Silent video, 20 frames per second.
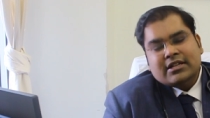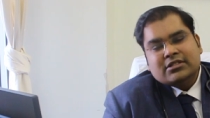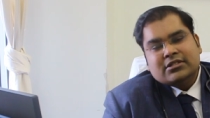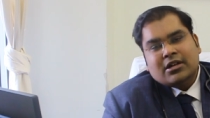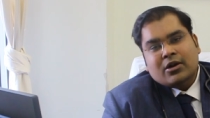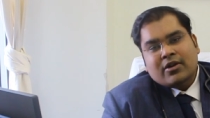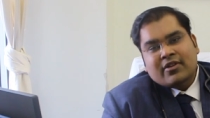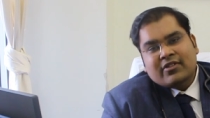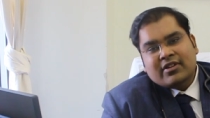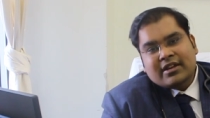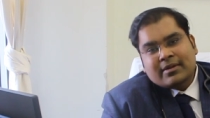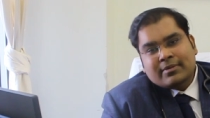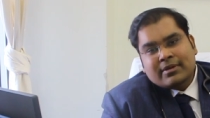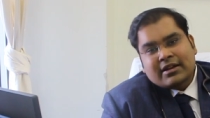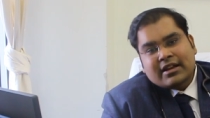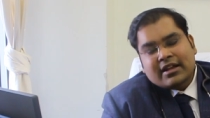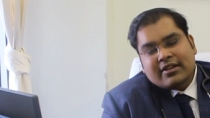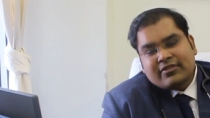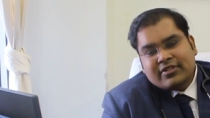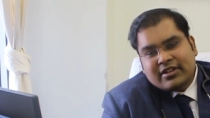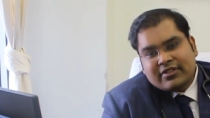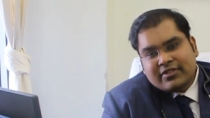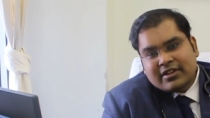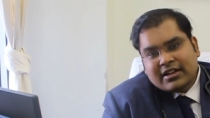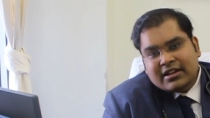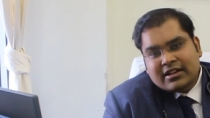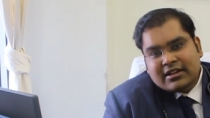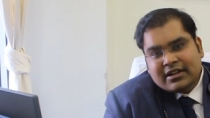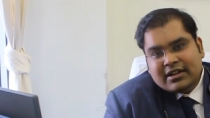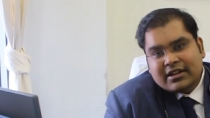is now available
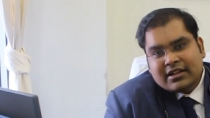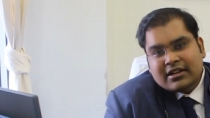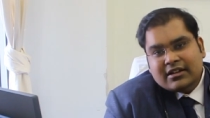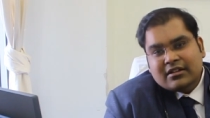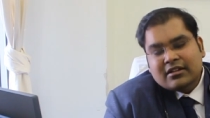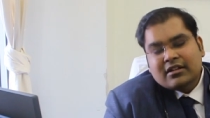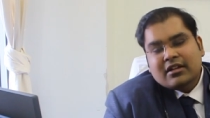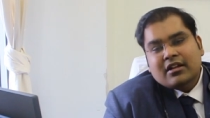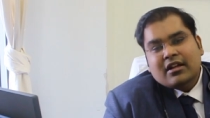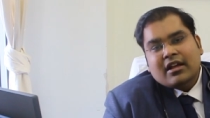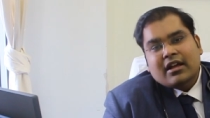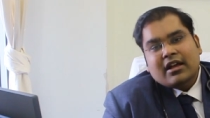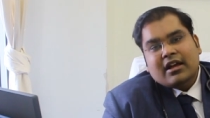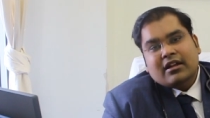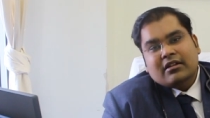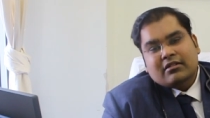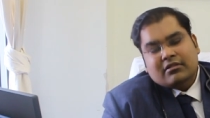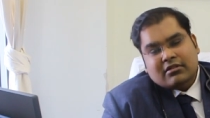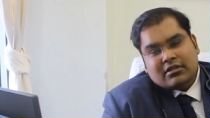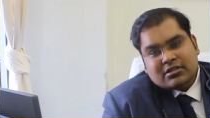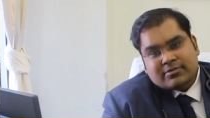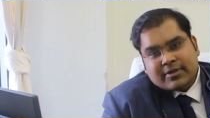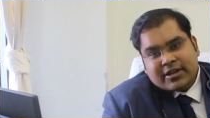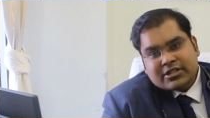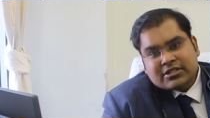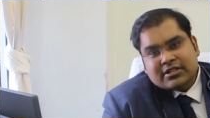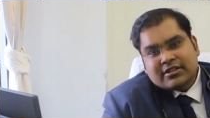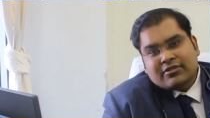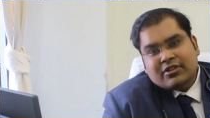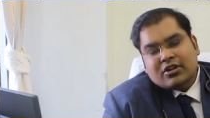everywhere in India, and
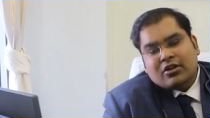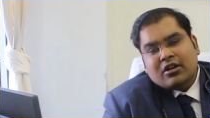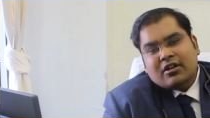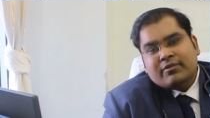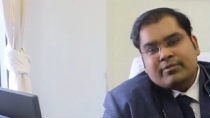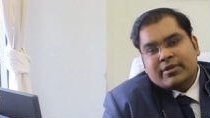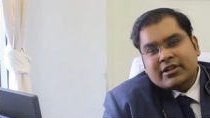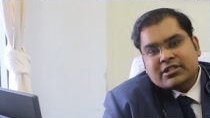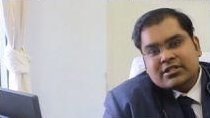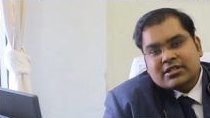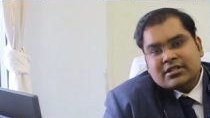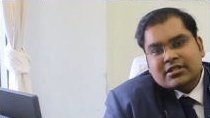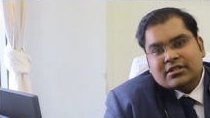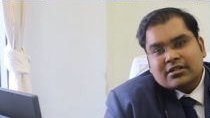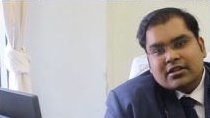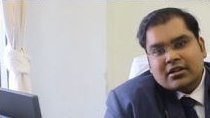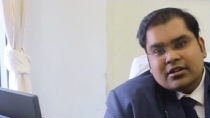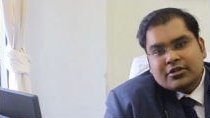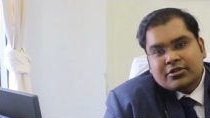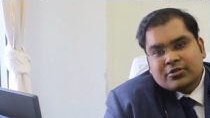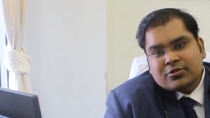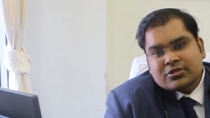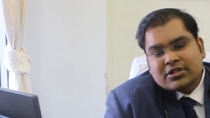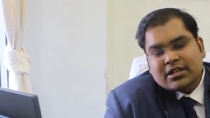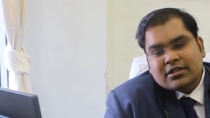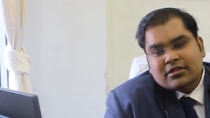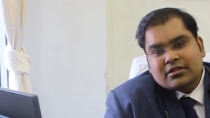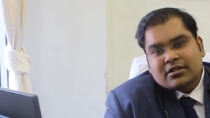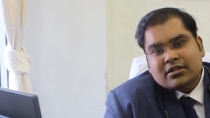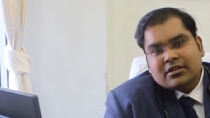especially where a lot of patients are
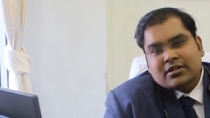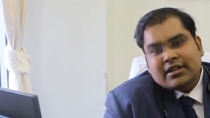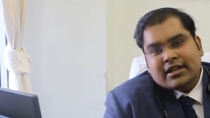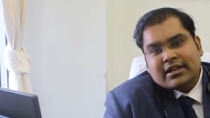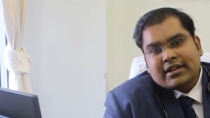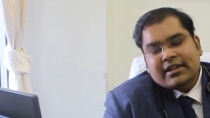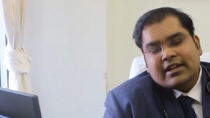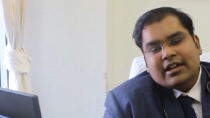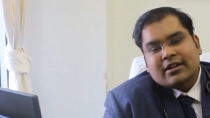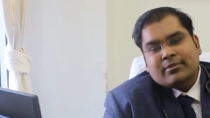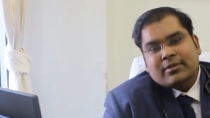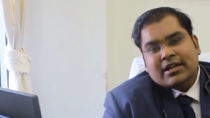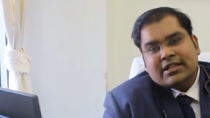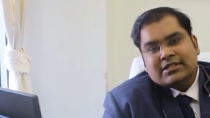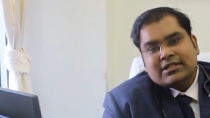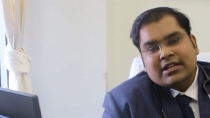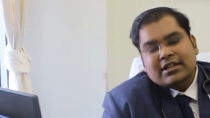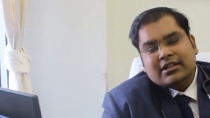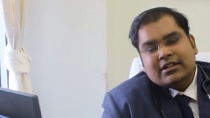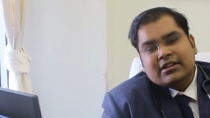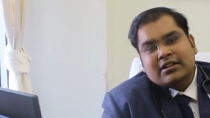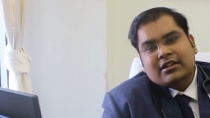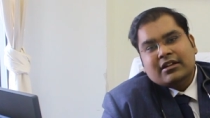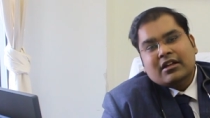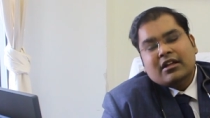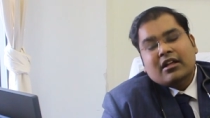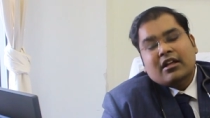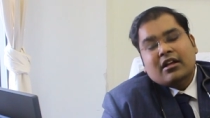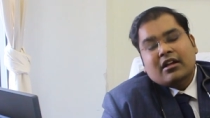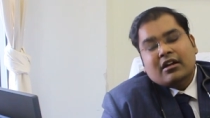using the technique at my center
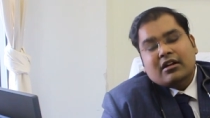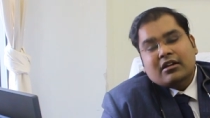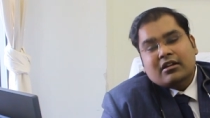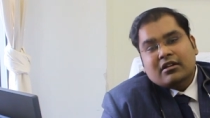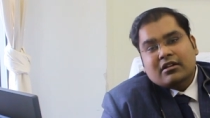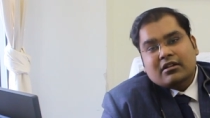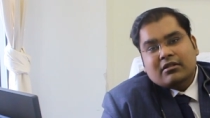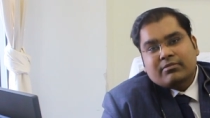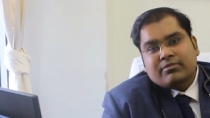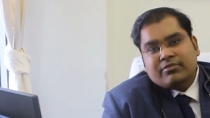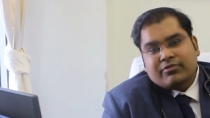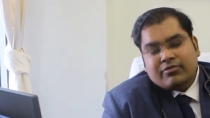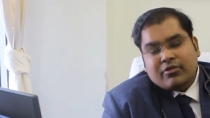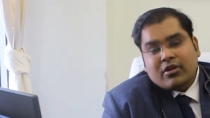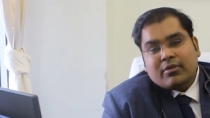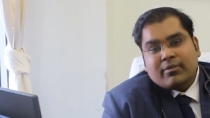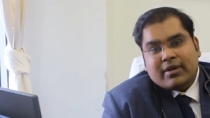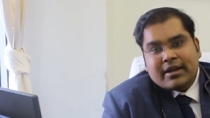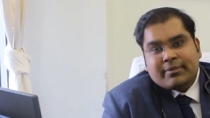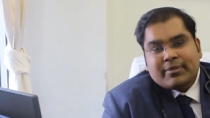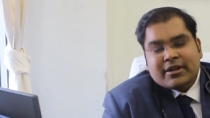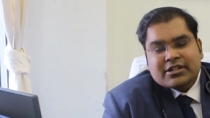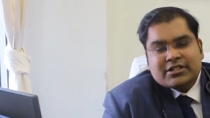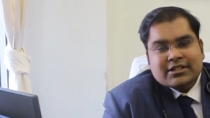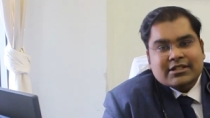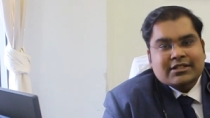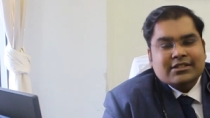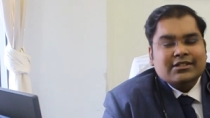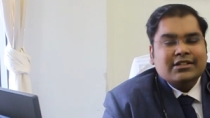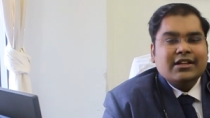uh, for my
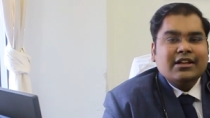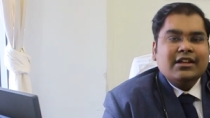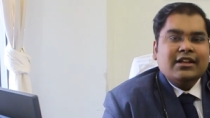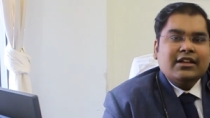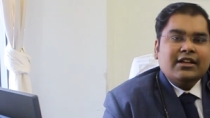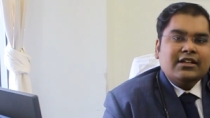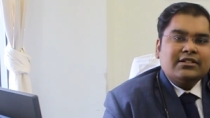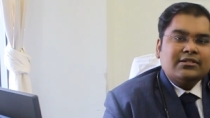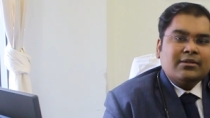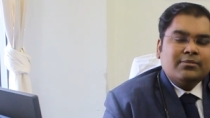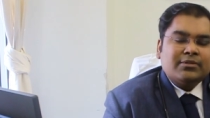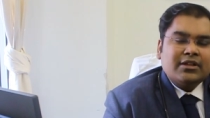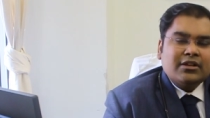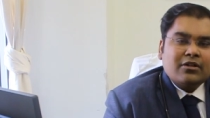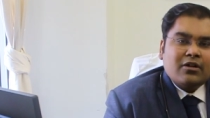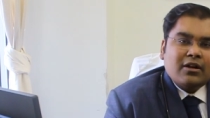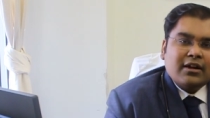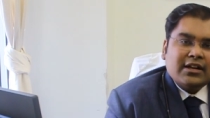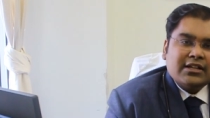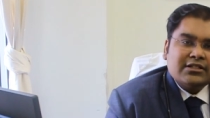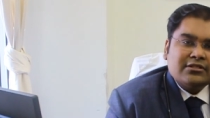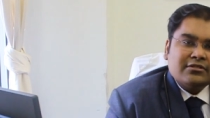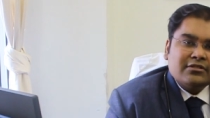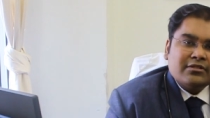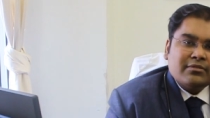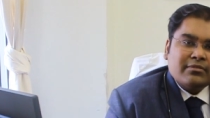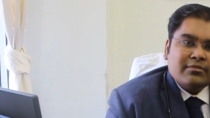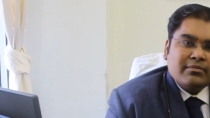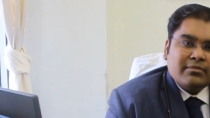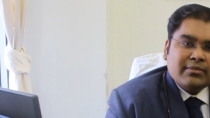patients, is something called as
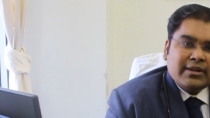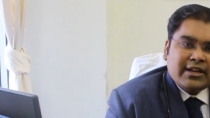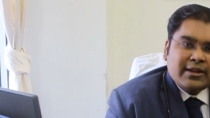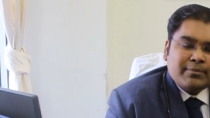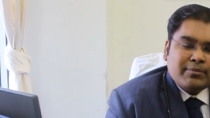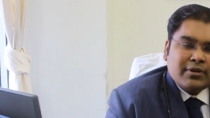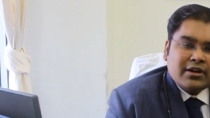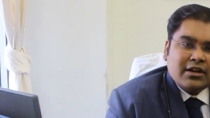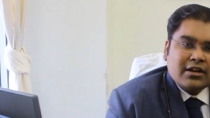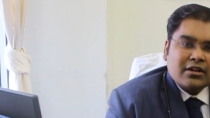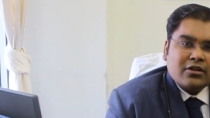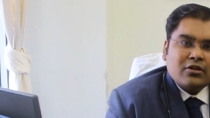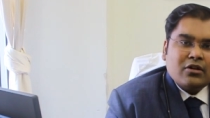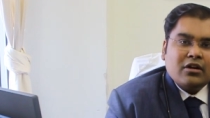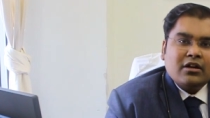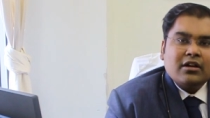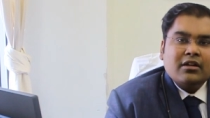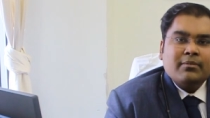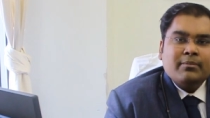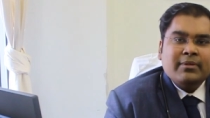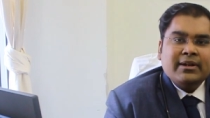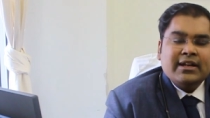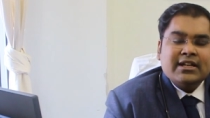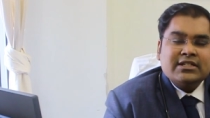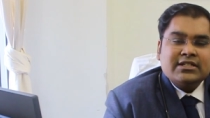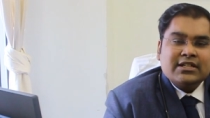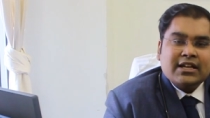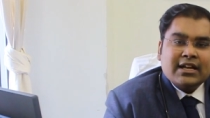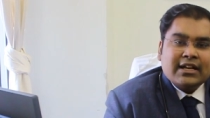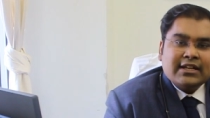mini PERC or
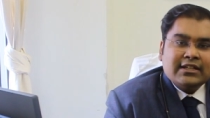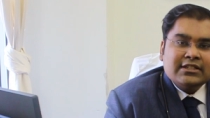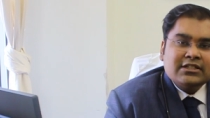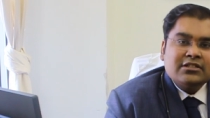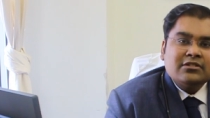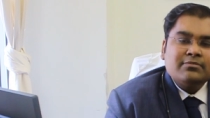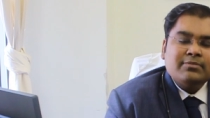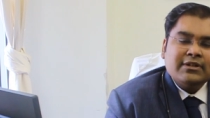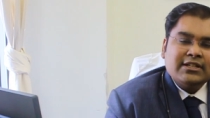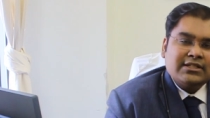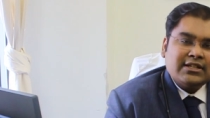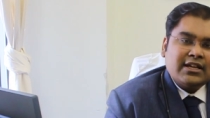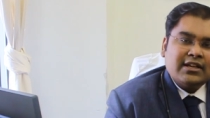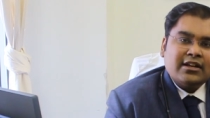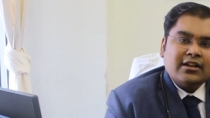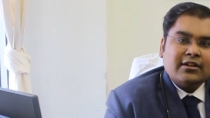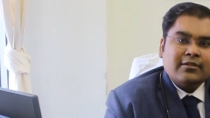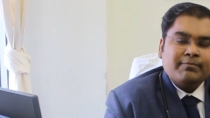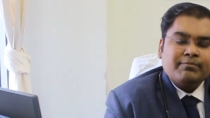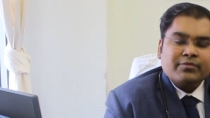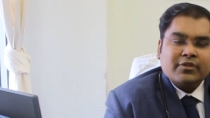miniaturized P C N L.